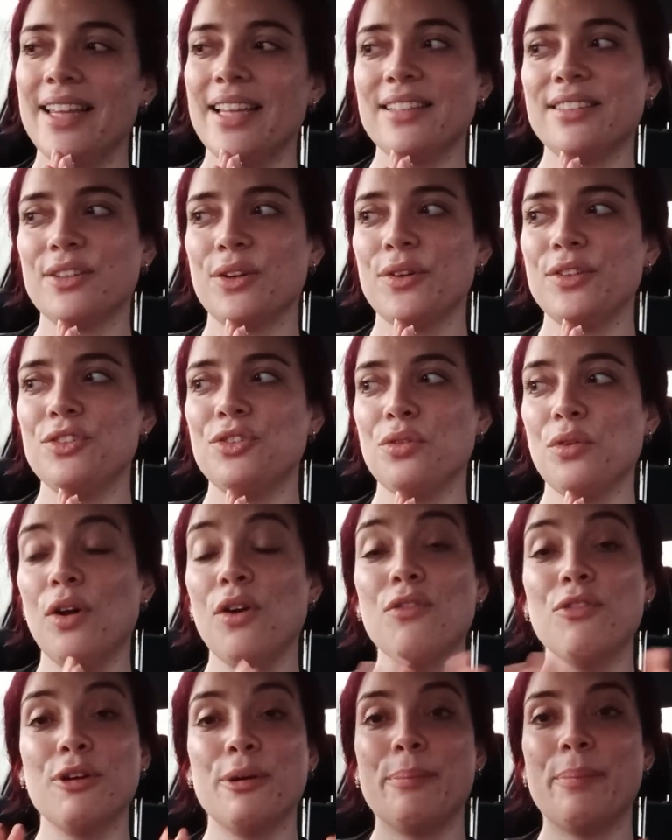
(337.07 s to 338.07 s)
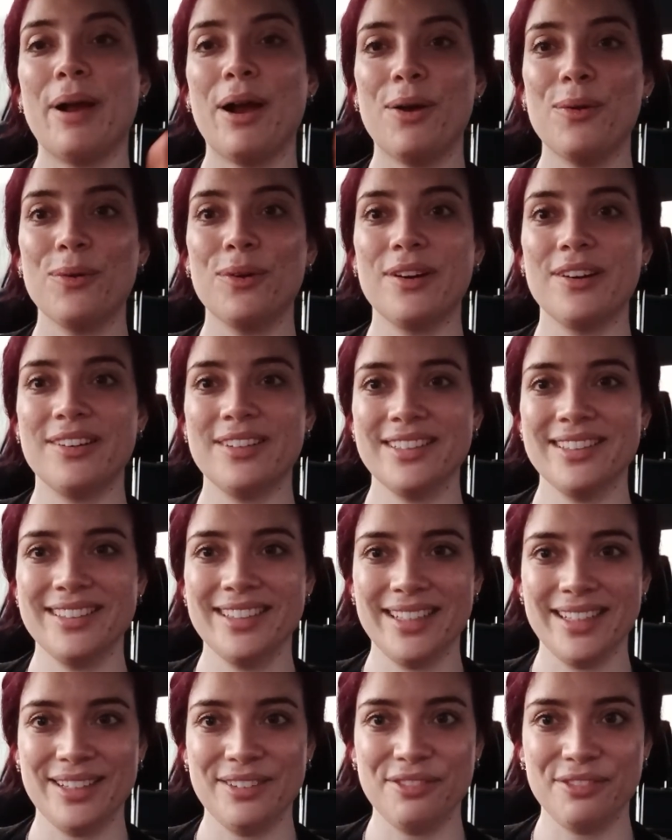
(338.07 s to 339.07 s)
that's going to overpower
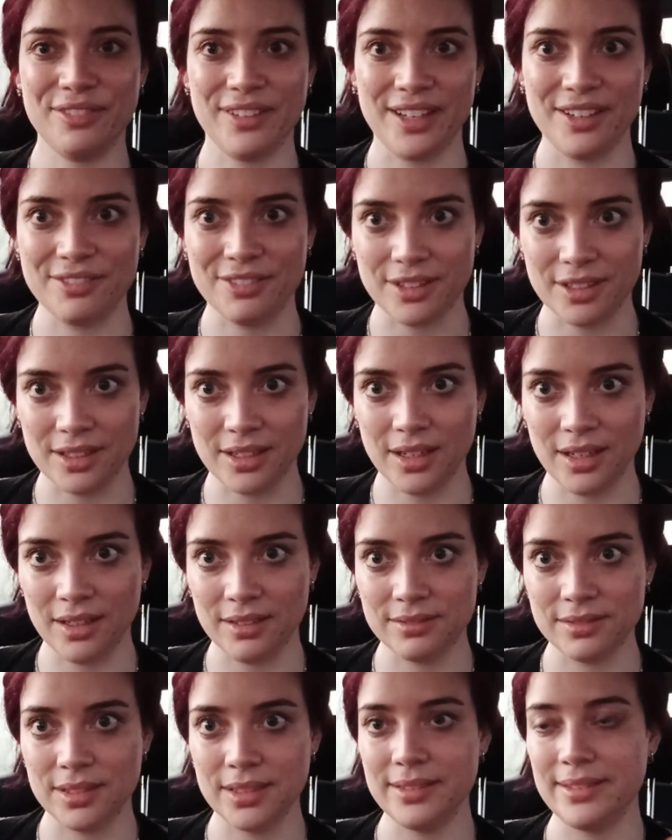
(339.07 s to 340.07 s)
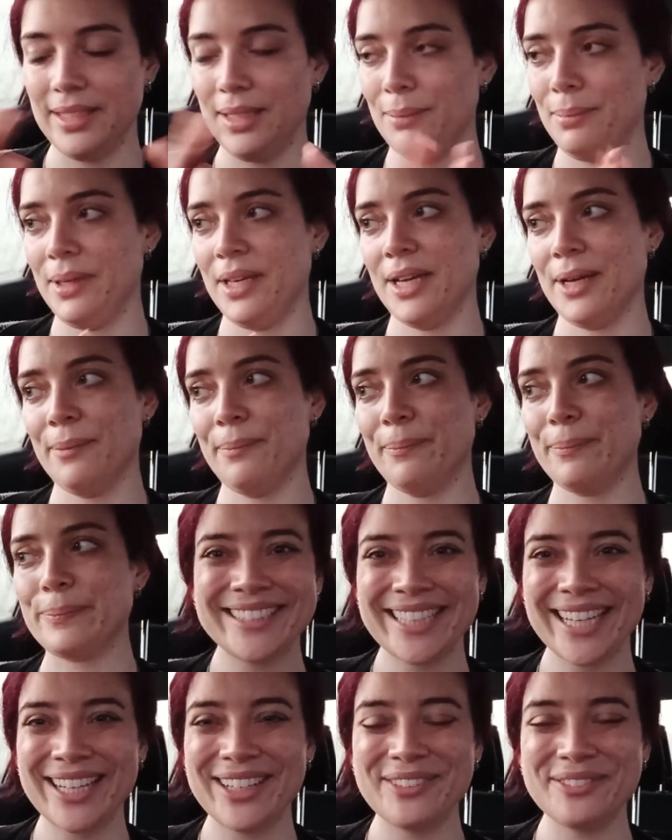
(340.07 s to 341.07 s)
the flavor of the tibia.
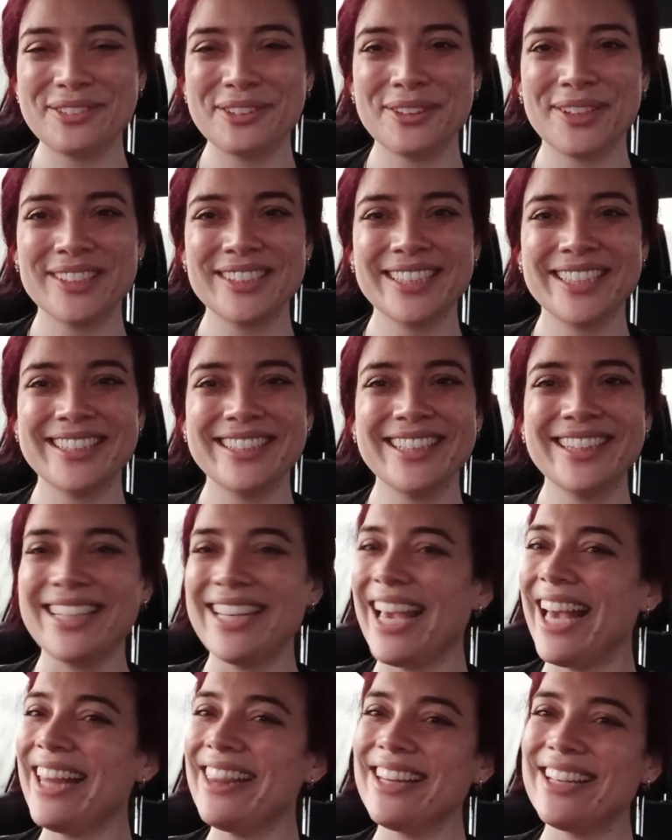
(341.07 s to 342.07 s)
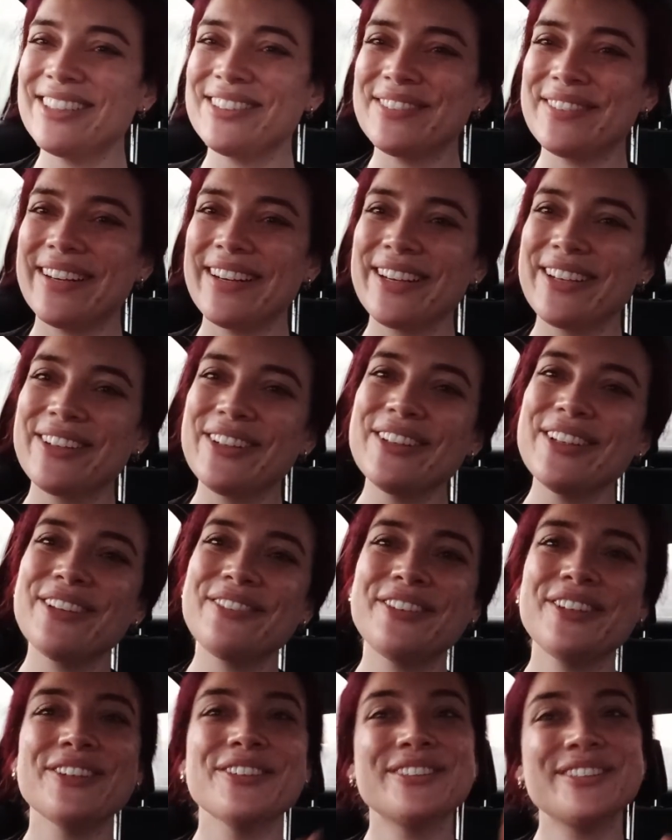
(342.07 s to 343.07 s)
Thank you for watching until the end. That's very cool
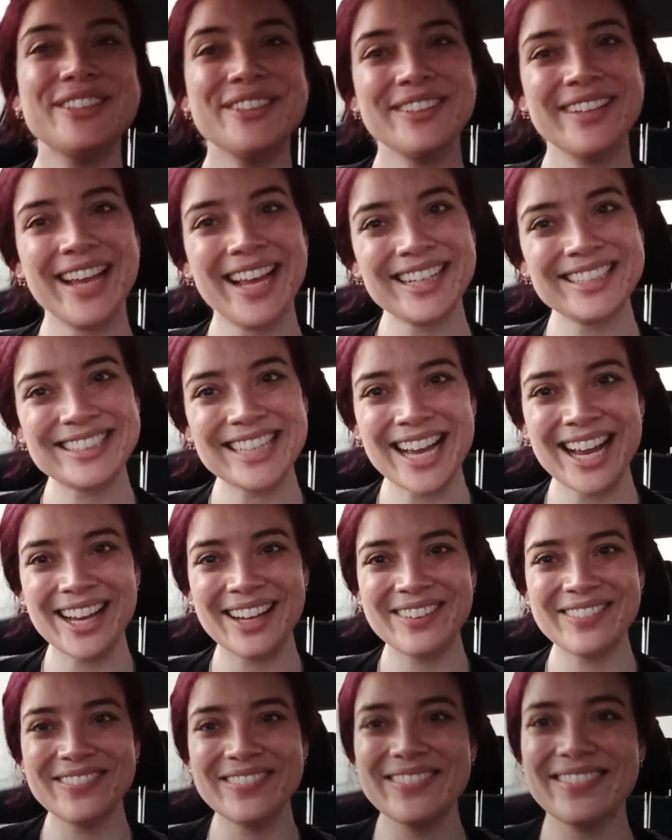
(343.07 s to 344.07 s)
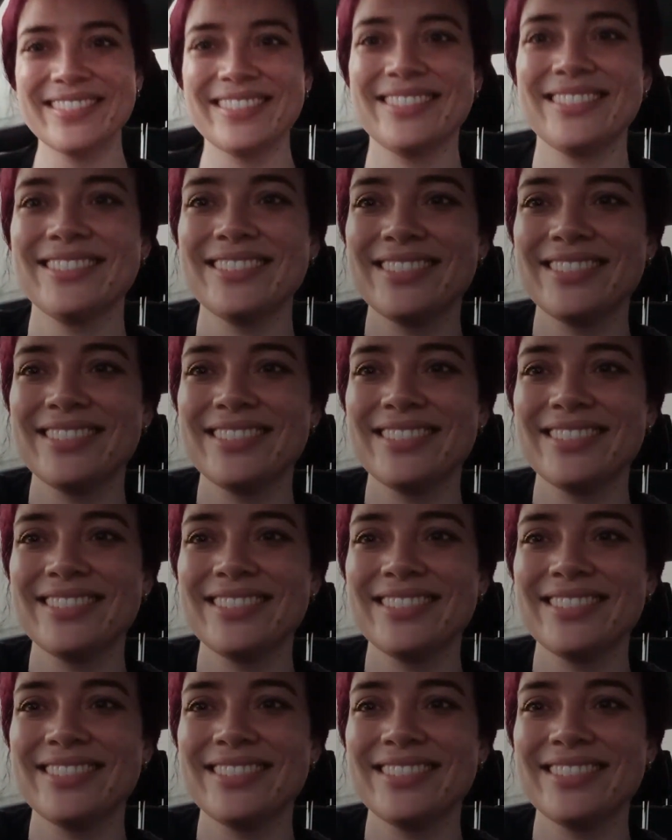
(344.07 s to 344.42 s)
of you. See you next time.